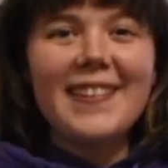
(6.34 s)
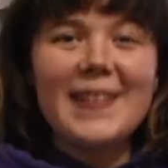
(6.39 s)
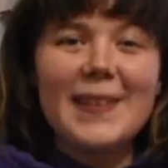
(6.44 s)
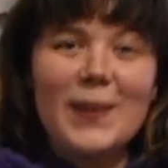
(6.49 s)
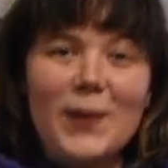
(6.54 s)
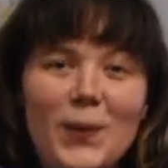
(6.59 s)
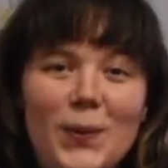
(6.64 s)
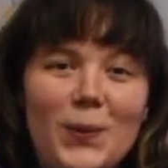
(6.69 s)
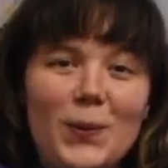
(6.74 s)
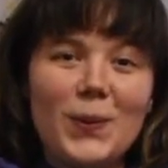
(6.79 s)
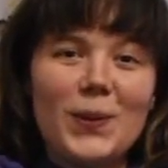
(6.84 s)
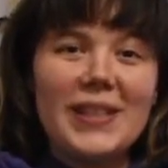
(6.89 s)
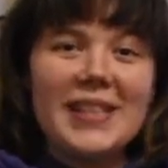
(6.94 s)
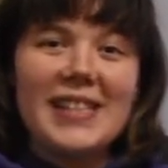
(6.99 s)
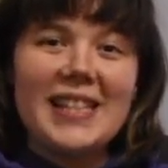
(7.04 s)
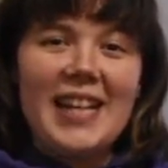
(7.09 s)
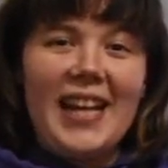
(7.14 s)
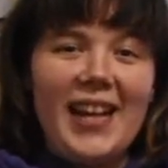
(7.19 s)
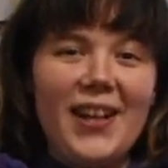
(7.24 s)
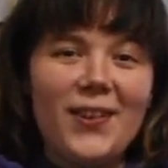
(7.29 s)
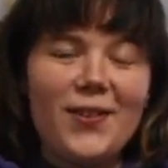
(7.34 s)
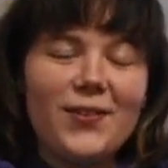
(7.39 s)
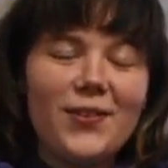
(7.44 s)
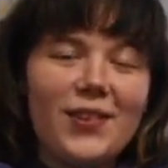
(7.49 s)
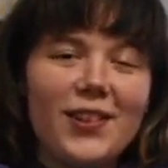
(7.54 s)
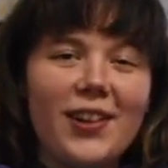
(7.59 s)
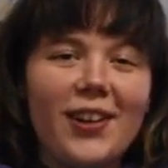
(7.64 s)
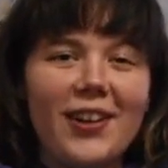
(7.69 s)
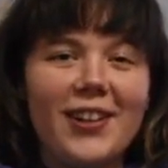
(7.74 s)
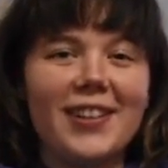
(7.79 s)
So we
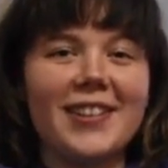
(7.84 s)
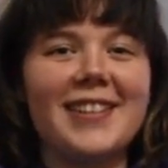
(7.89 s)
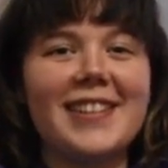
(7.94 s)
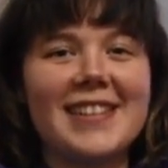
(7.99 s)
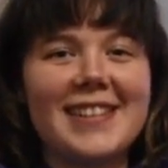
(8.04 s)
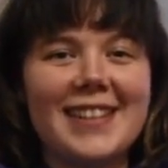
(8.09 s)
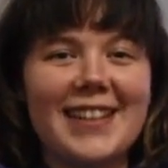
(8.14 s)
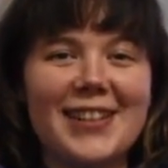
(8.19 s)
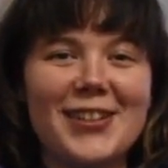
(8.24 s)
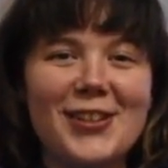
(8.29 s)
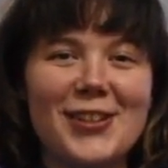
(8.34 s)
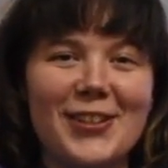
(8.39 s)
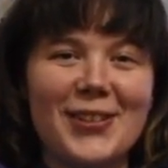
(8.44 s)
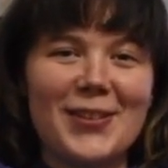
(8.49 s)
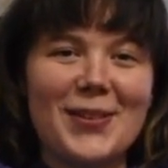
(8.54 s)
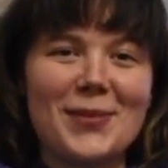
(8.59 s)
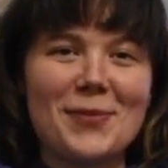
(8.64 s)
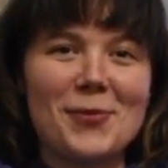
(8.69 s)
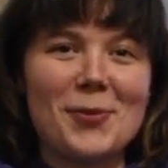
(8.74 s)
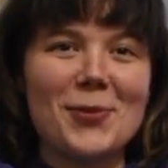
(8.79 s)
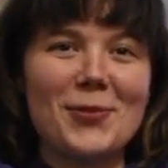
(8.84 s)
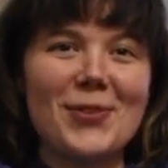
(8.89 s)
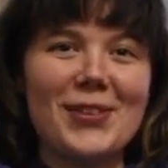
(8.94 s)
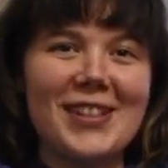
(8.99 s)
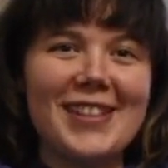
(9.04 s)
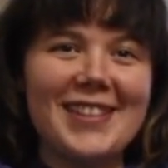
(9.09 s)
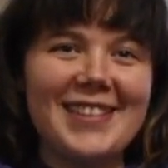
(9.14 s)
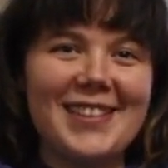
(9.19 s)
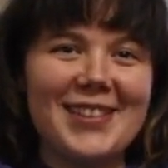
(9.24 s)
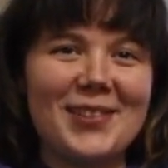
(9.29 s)
saved our discussion of the
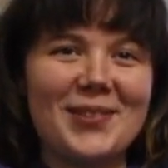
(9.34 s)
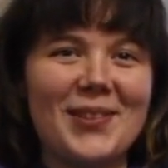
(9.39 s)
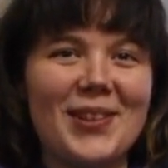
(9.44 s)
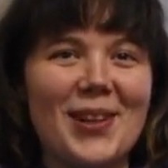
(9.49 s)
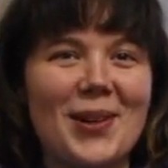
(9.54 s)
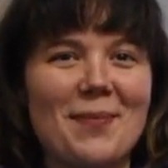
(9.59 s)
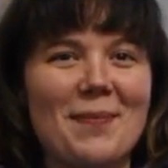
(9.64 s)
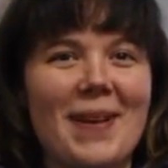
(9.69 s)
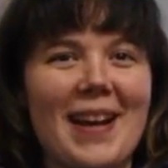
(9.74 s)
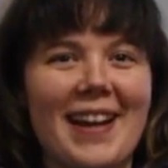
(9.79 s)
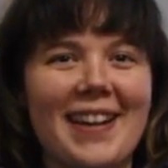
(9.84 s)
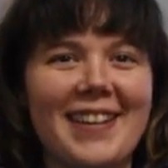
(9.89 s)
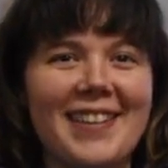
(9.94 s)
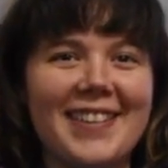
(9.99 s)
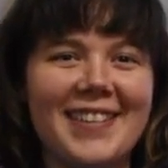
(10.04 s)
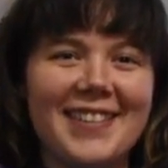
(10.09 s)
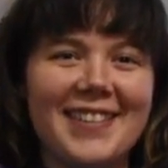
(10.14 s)
movie till we got back.